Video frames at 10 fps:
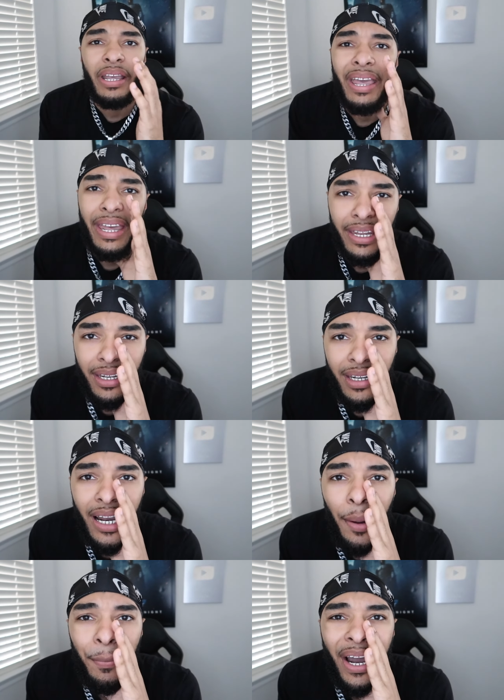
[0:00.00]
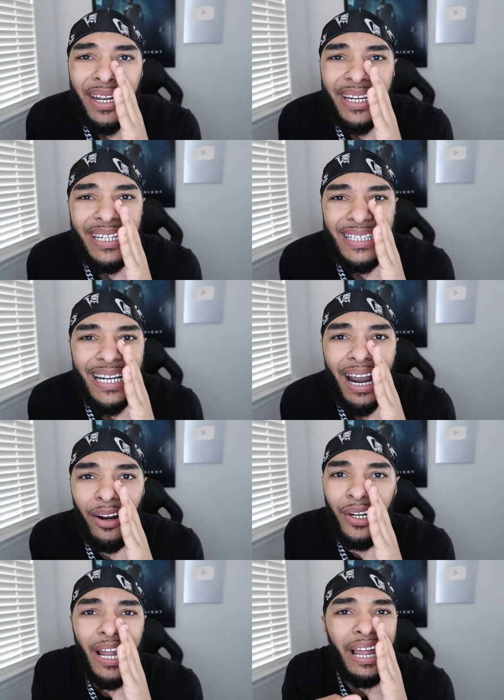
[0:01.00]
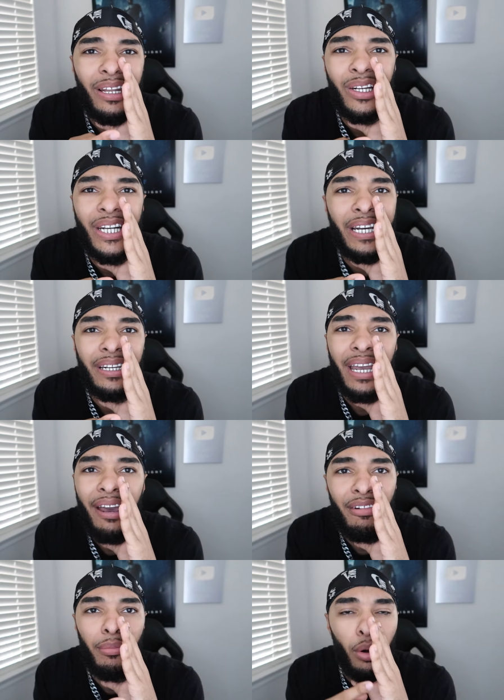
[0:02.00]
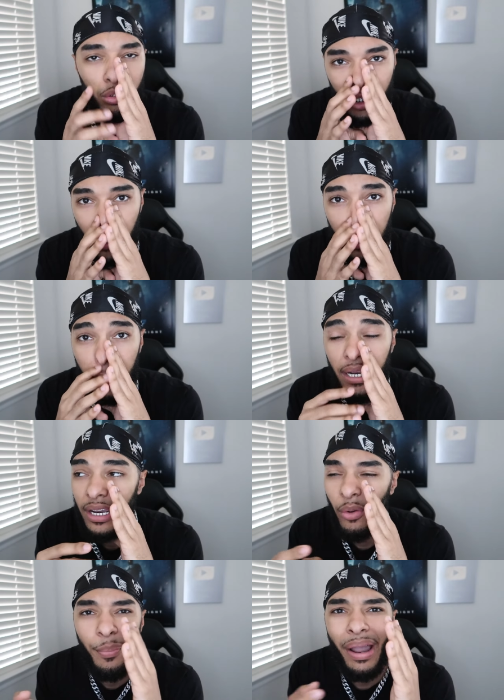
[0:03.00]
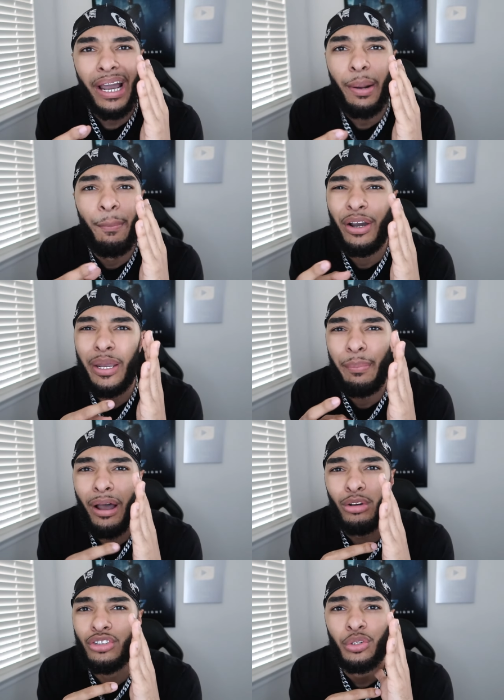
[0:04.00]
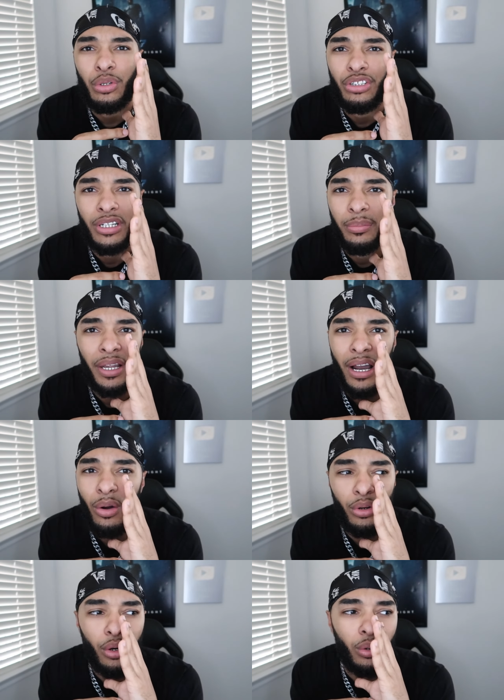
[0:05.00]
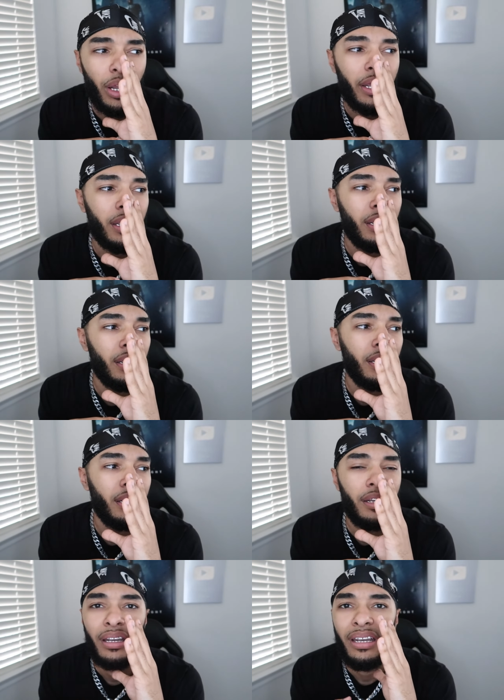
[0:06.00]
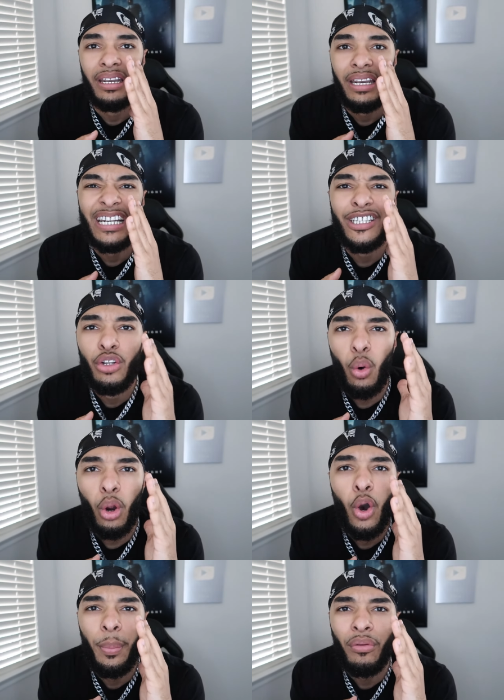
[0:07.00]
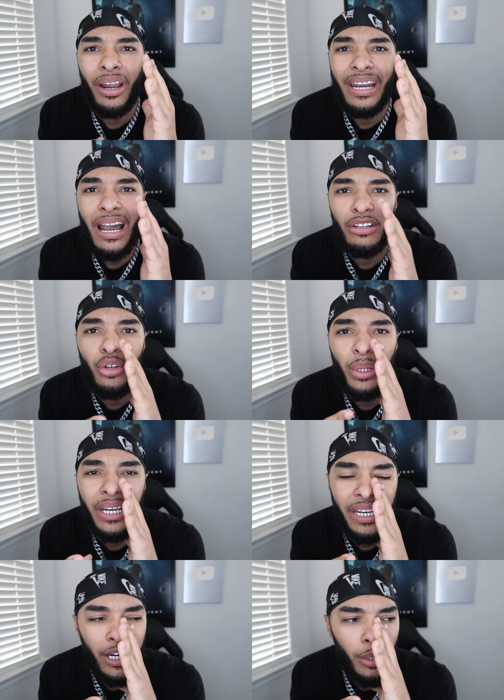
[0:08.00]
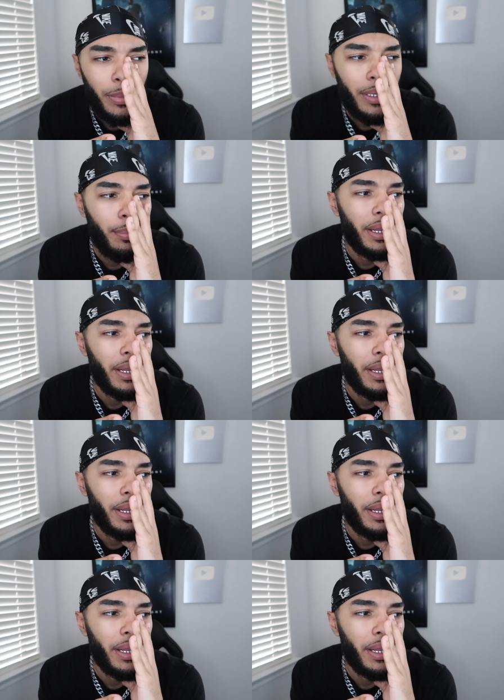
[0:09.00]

Hey, I'm kind of getting tired of that little Kevin, bro. So, like, we might got to put him out soon or something. I don't know. Like, his door open right now so he can hear me.